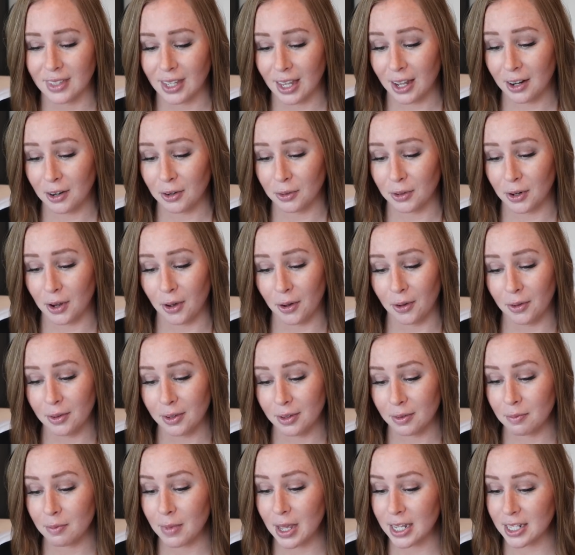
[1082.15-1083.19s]
I don't know,
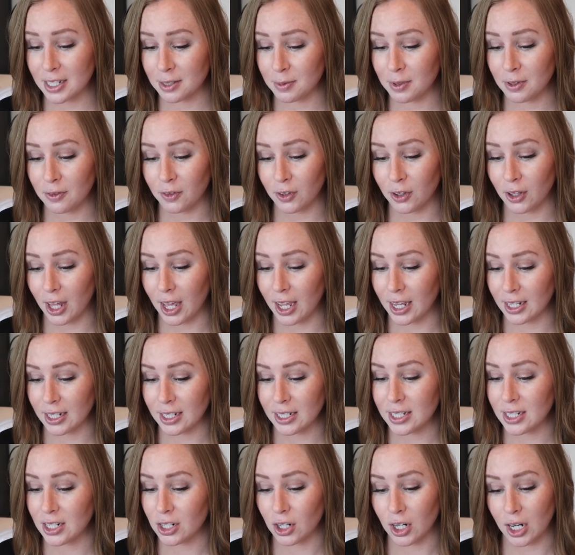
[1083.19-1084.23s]
makes me feel
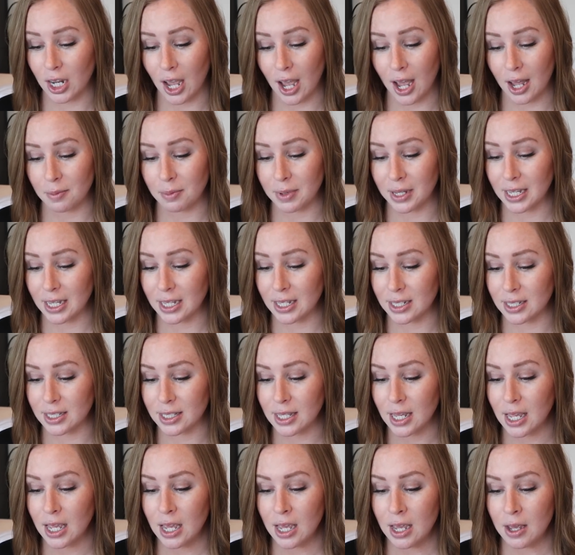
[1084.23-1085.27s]
like teary-eyed
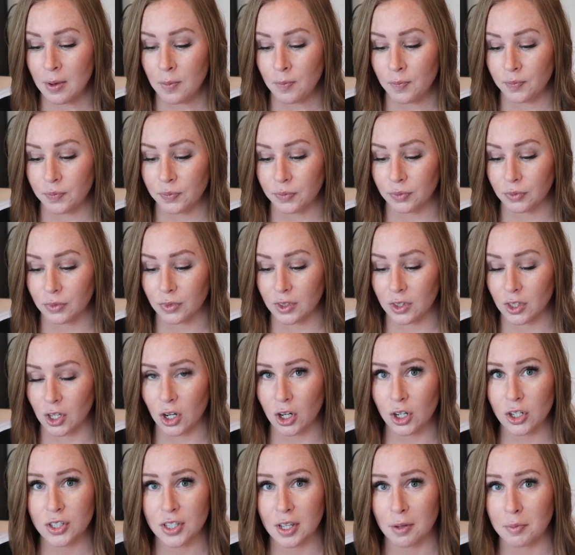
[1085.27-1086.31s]
because
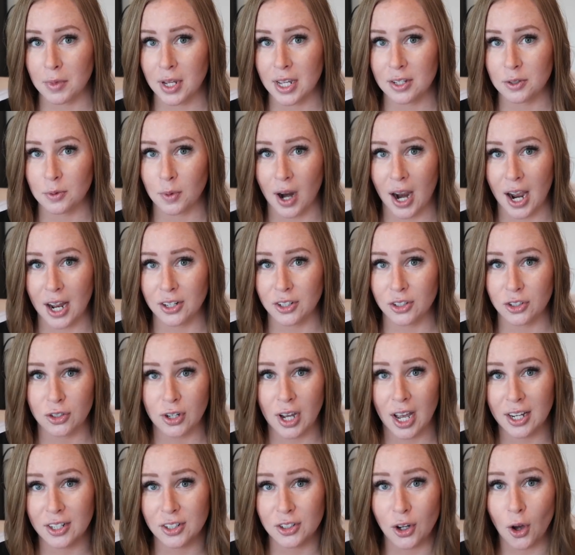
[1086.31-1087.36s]
there are some days where
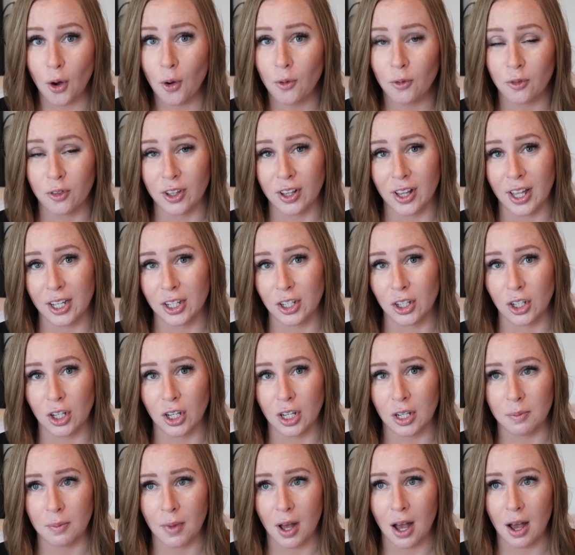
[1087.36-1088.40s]
I don't feel like a
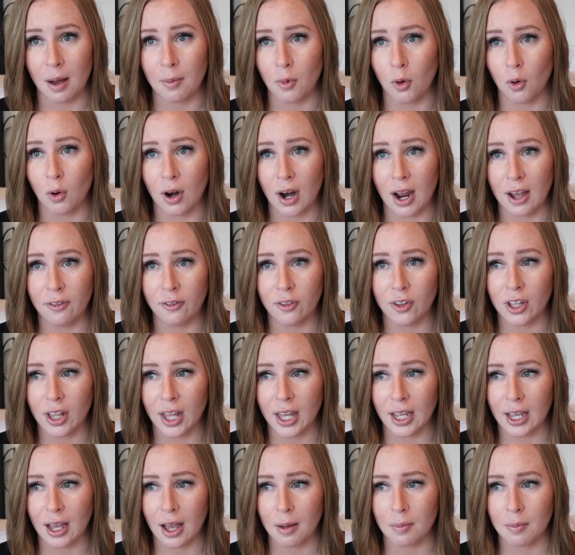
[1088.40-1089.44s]
good mom, or I feel
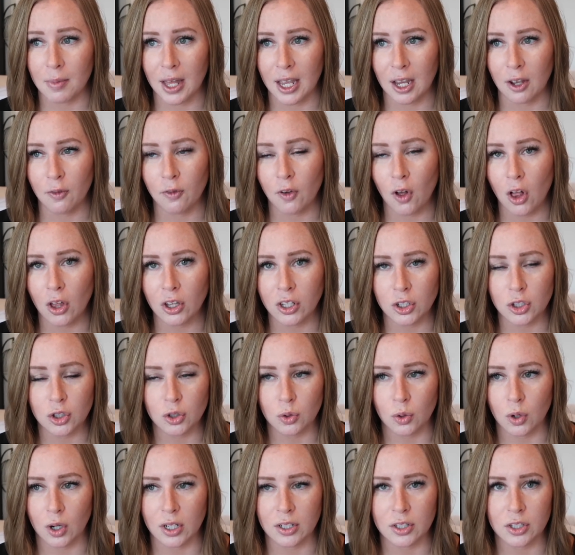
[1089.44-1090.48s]
like I'm like falling
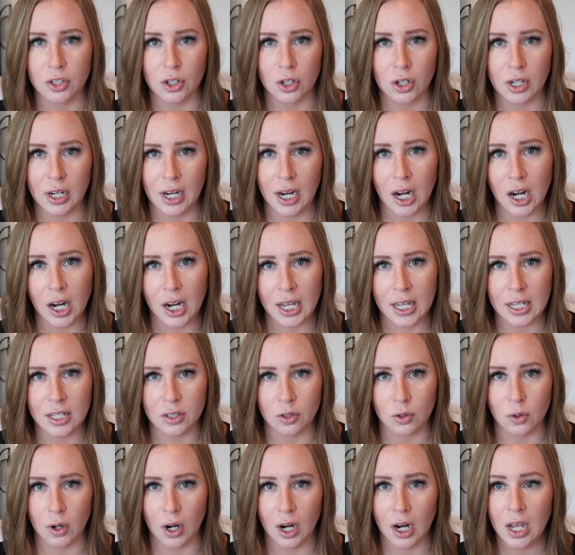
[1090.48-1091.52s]
short in certain
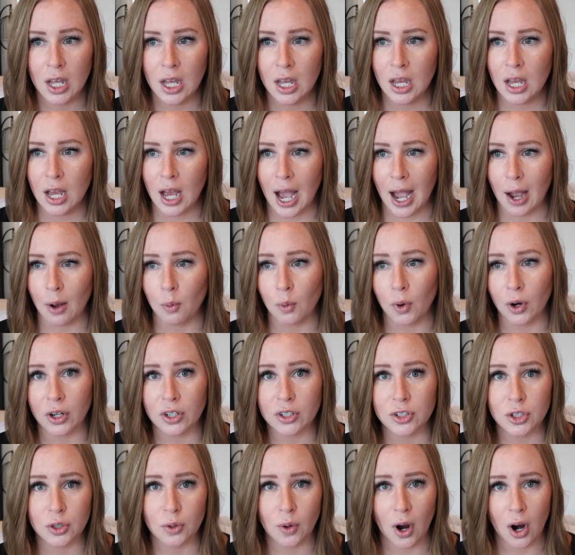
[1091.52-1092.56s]
areas, or I
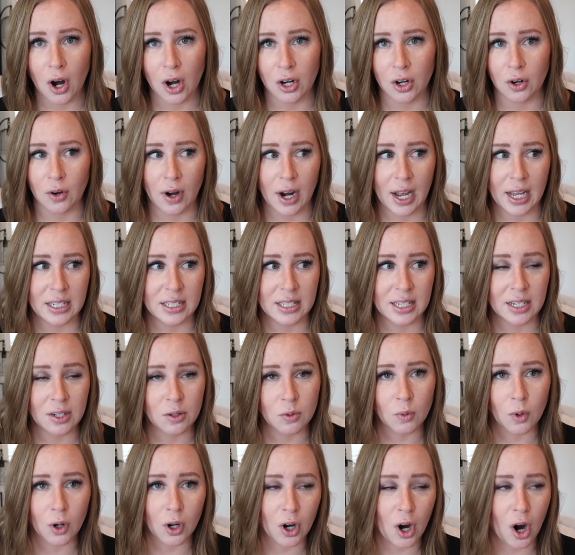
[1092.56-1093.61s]
work too hard, or I
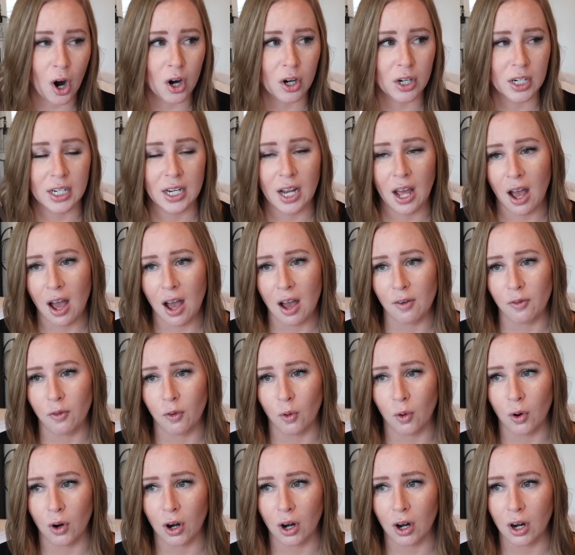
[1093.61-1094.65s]
didn't work hard enough,
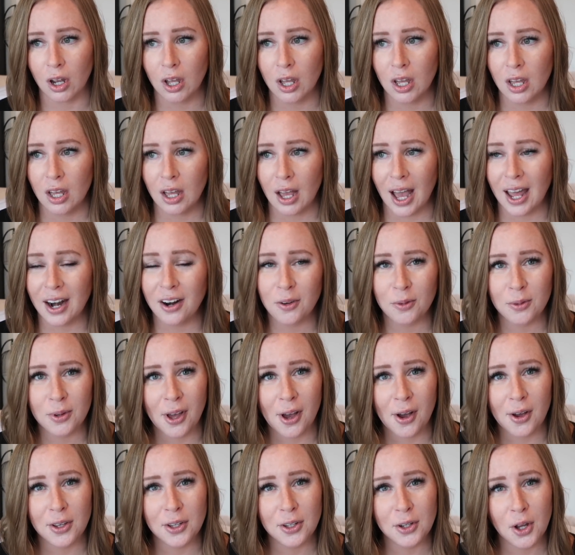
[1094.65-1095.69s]
or I don't
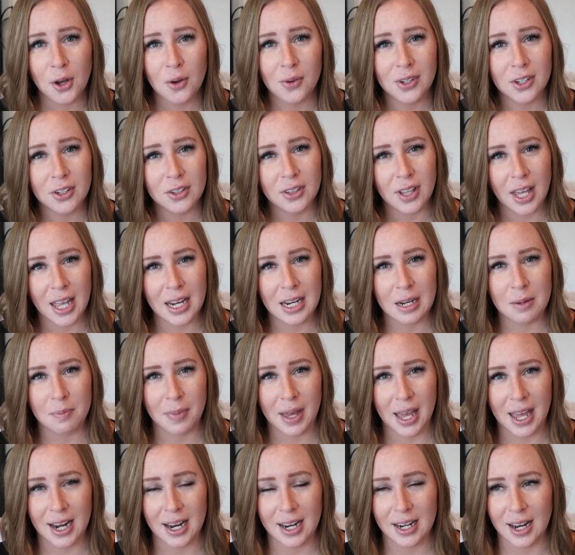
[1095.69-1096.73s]
know, you know, when you're laying in
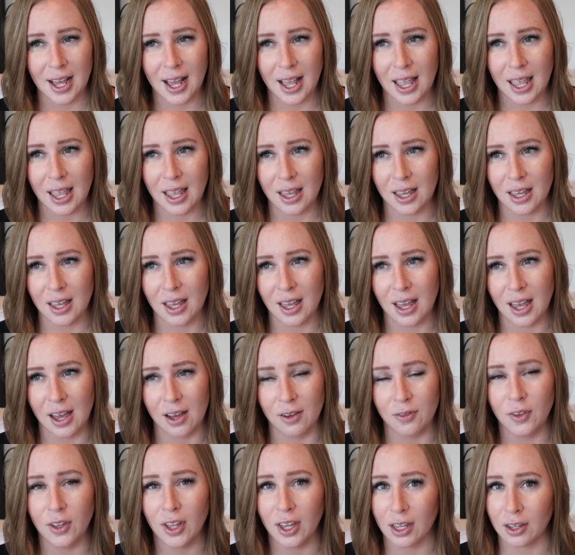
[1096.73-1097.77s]
bed at night,
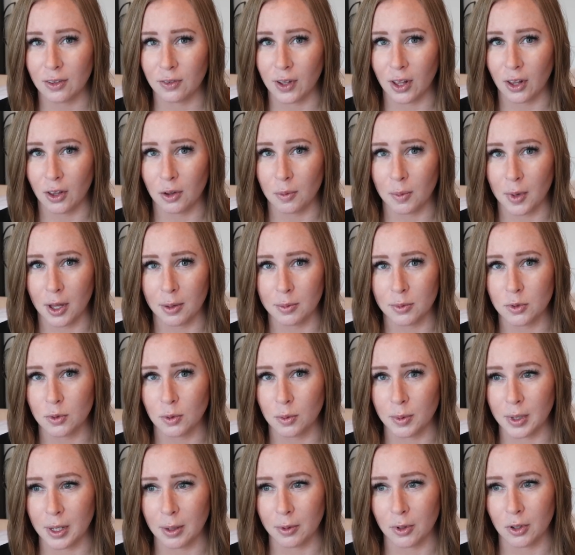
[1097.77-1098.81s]
I feel like fellow moms
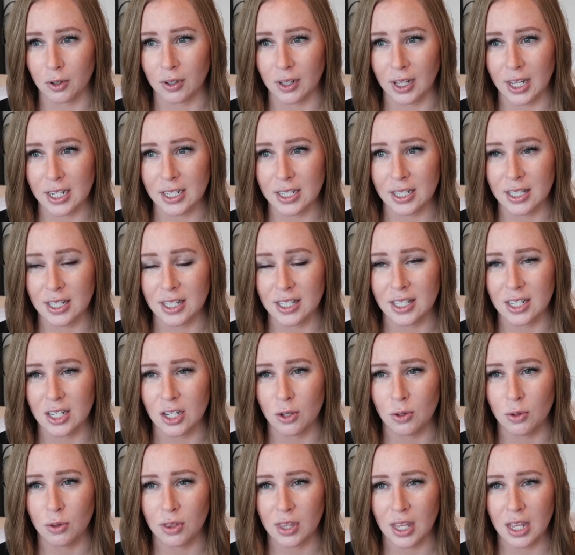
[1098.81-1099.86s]
will be able to relate to this,
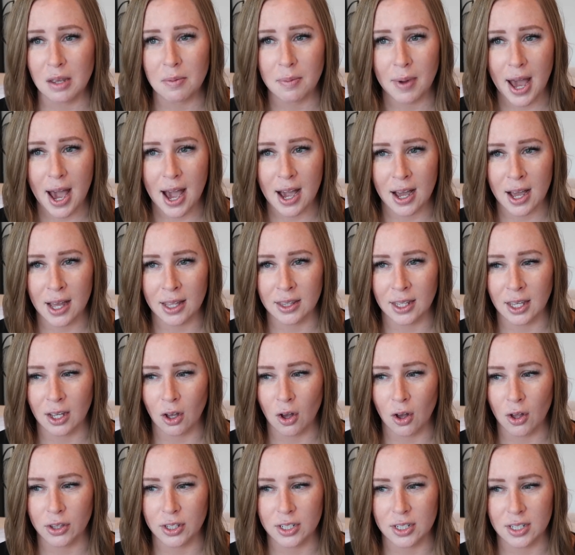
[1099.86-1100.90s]
and you think back on
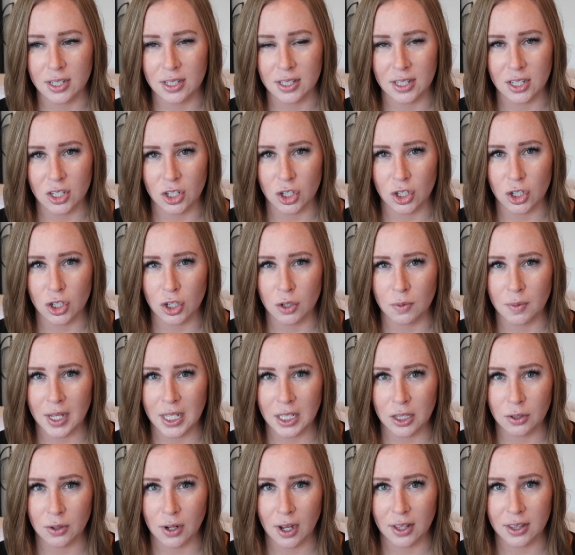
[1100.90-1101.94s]
like all the decisions you
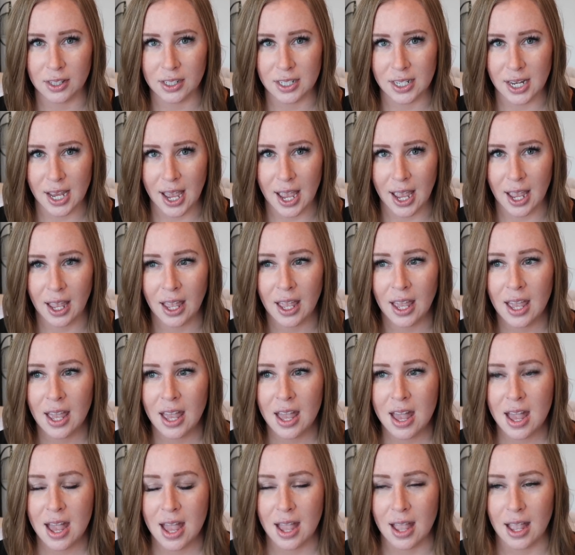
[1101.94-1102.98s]
made throughout the day,
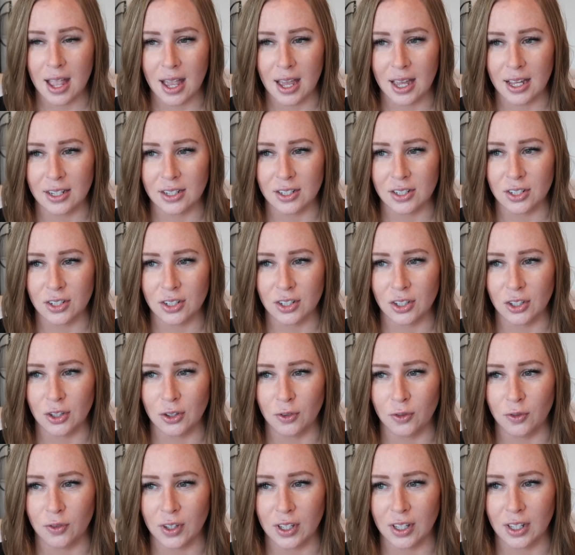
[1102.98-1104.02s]
and
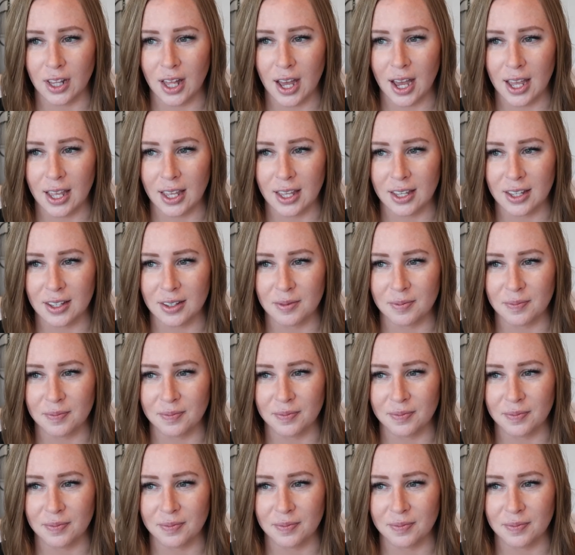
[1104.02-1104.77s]
you feel like